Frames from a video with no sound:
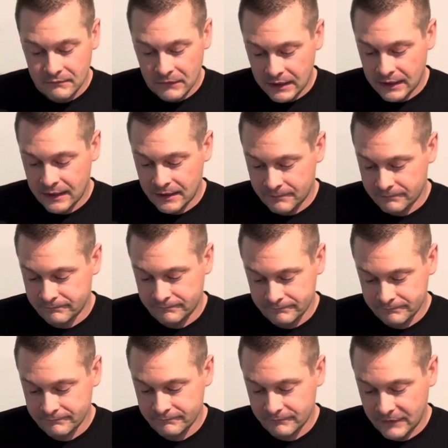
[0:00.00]

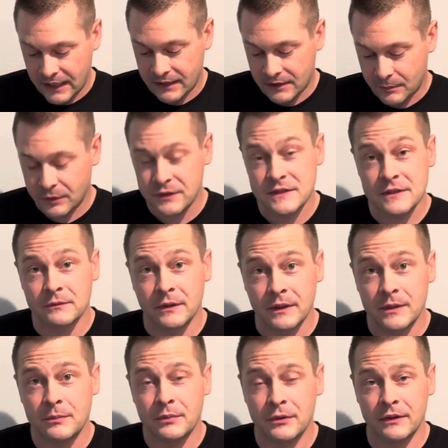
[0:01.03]
like the person
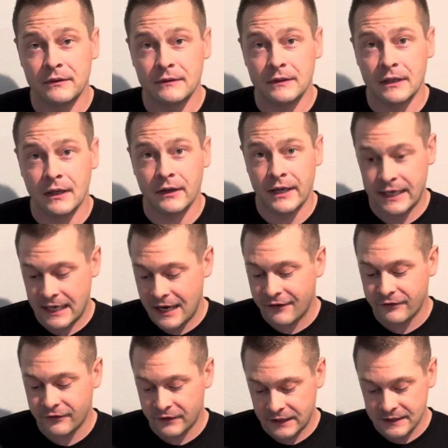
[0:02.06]
really put a lot of
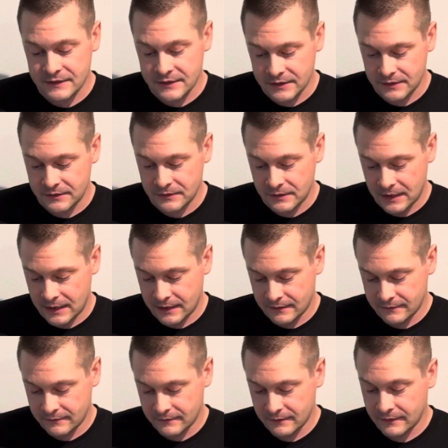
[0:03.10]
effort into
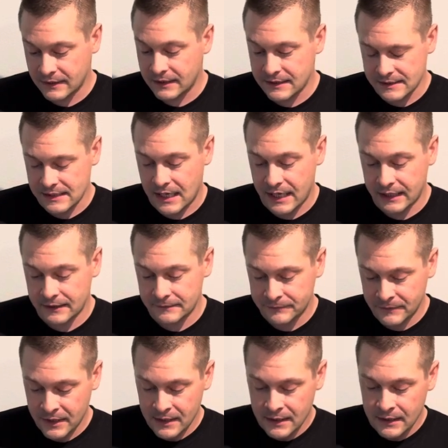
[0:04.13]
the design.
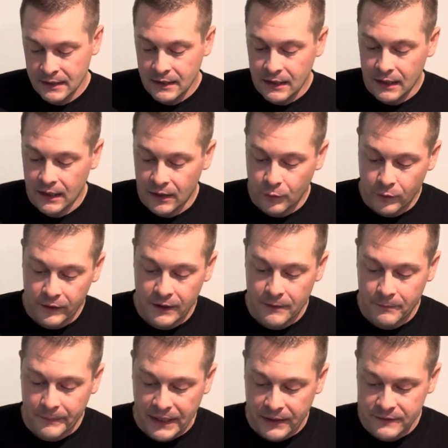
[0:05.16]
Where
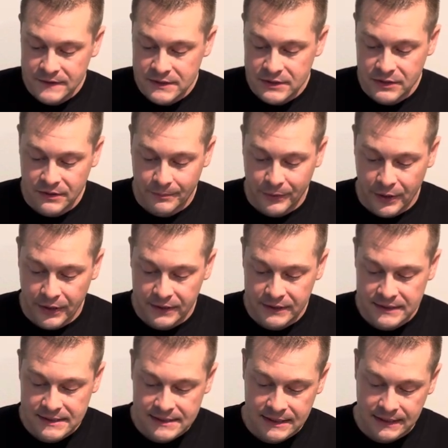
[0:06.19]
it mounts to the
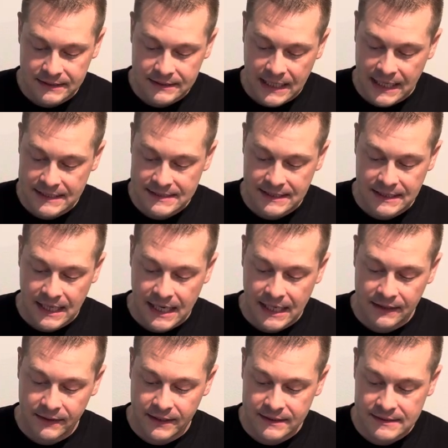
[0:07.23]
bars, it has a
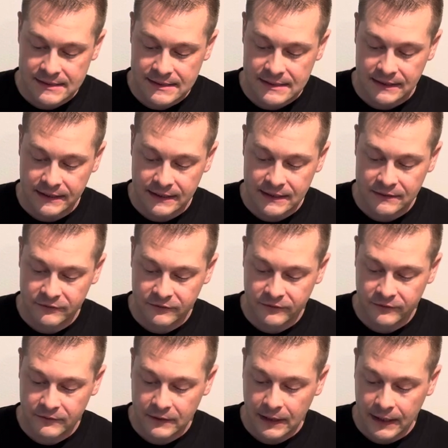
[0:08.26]
nylon sleeve,
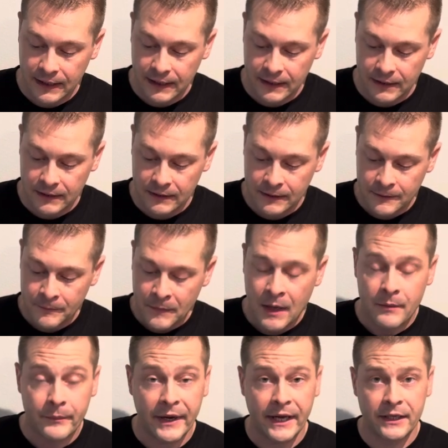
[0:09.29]
and
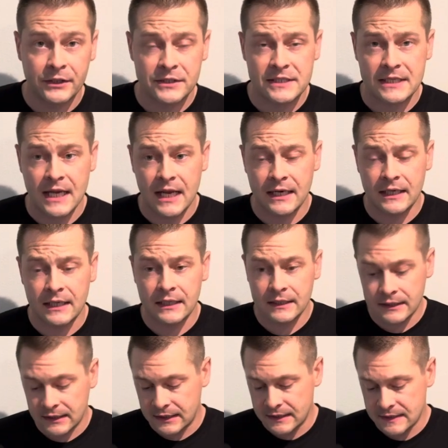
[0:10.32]
my
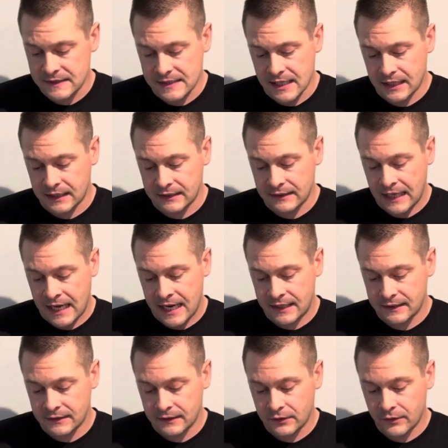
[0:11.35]
understanding is
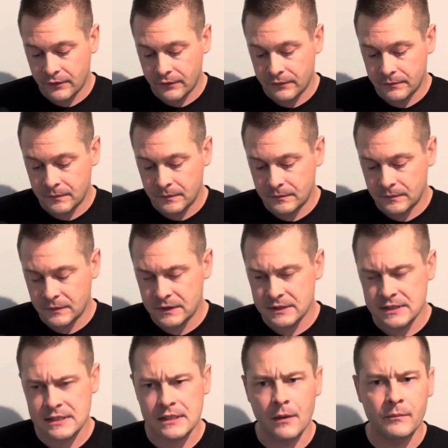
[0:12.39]
that
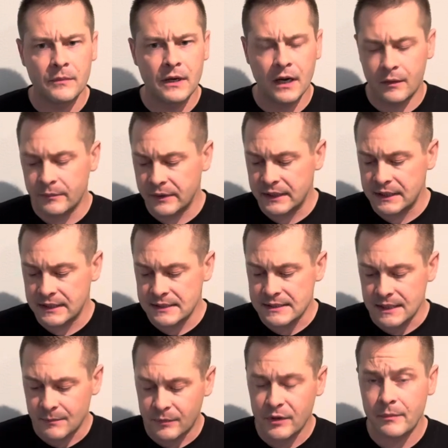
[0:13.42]
some companies
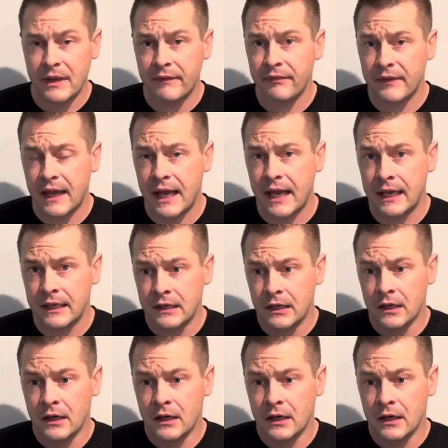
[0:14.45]
implement that